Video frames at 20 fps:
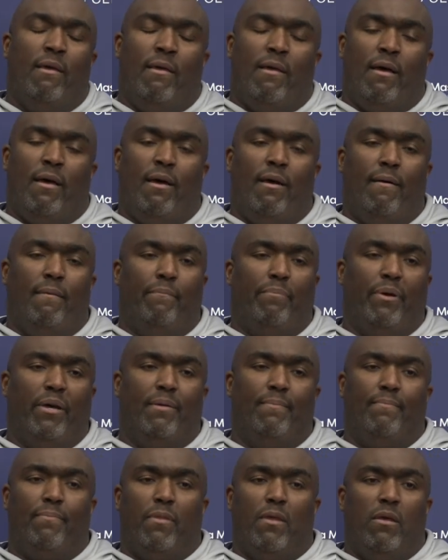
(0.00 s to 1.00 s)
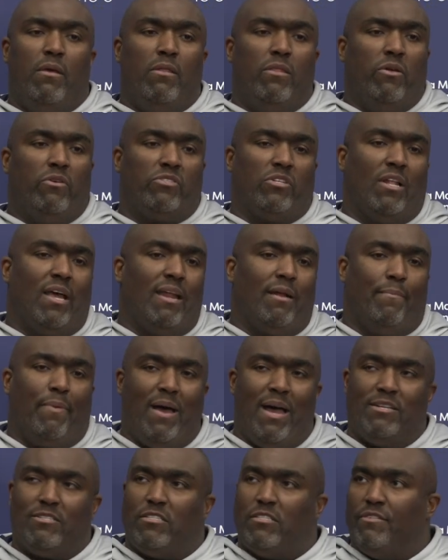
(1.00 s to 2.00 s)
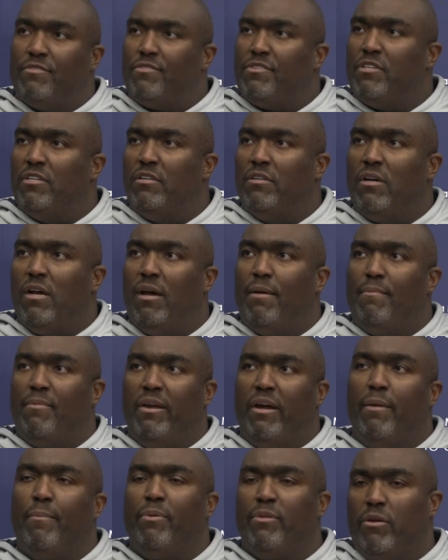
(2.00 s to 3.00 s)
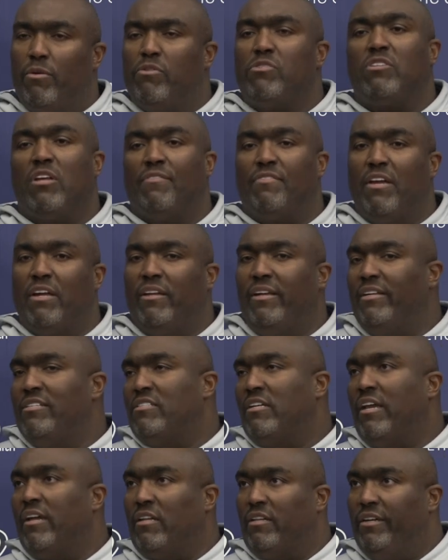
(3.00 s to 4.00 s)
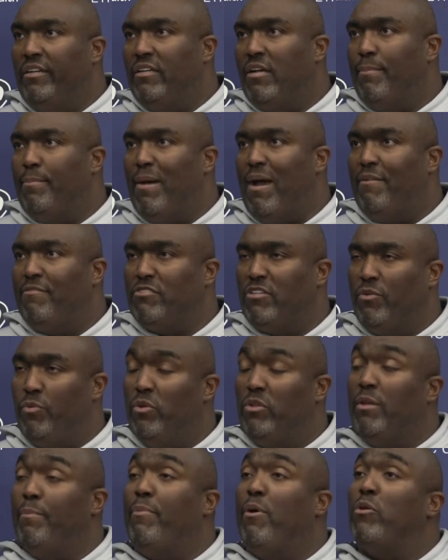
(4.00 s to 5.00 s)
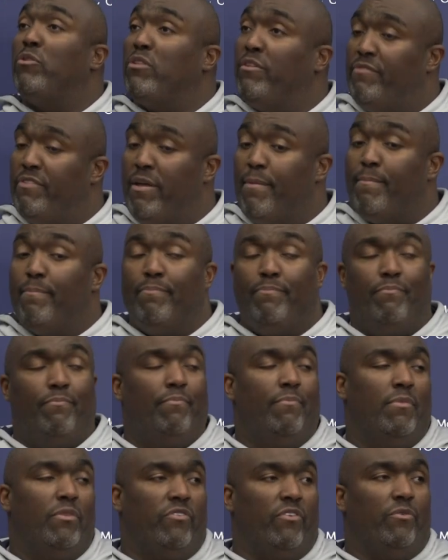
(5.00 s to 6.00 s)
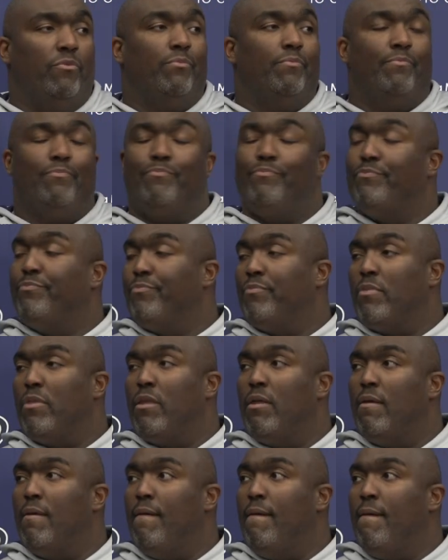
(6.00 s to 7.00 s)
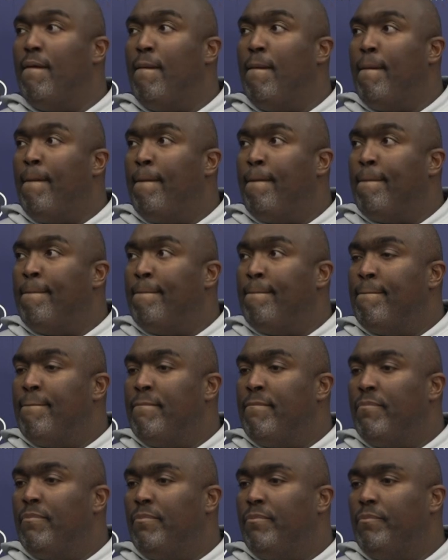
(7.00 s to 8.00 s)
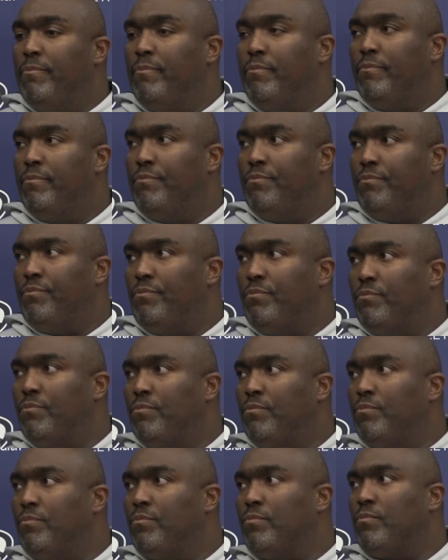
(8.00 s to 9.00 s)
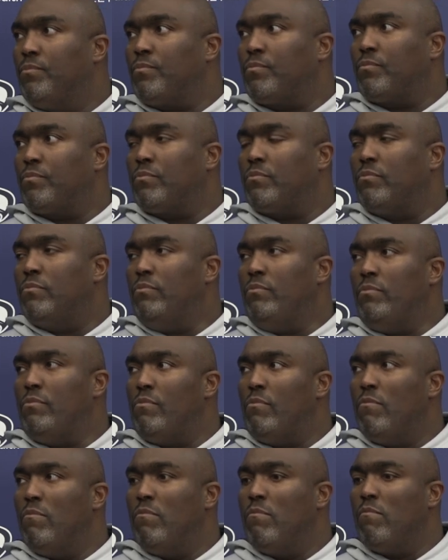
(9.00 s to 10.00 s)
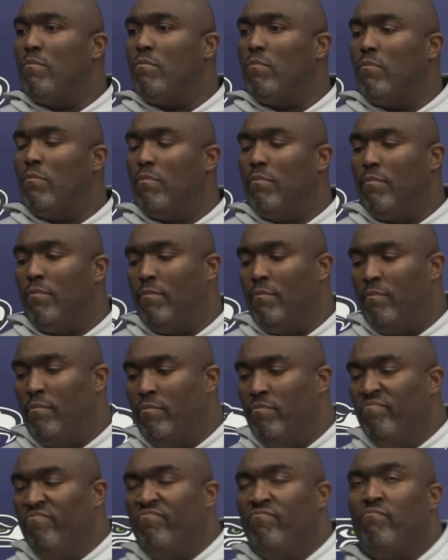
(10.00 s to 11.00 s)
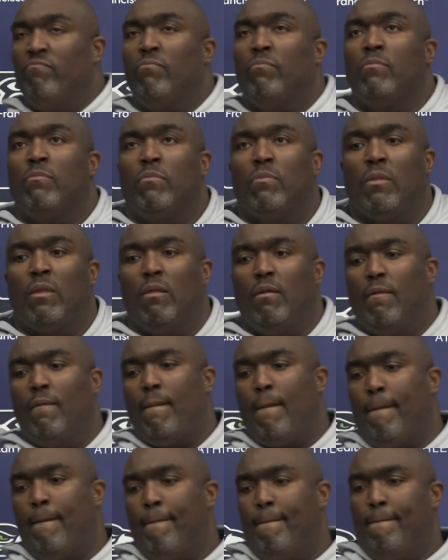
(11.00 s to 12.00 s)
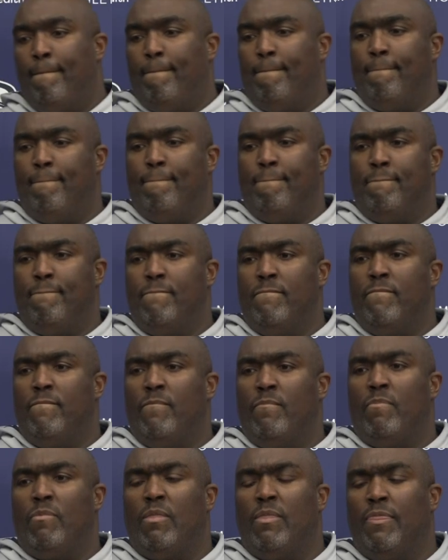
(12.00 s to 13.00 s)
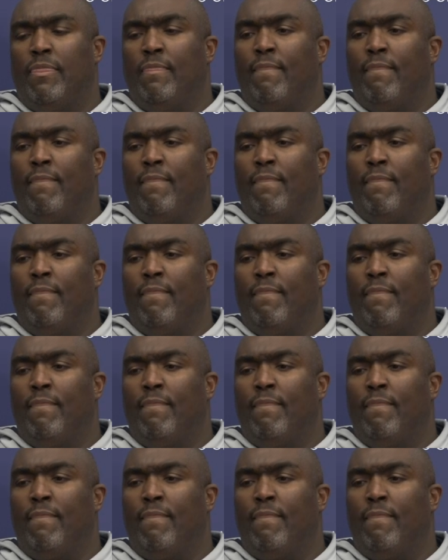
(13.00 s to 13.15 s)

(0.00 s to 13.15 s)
Um, but there's a lot of positives um, there, but there was stuff that needs to get cleaned up, obviously, with the both of them, too. When you look at the Jets, the numbers seem maybe inconsistent for the talent that they have on the field. How would you characterize their offense?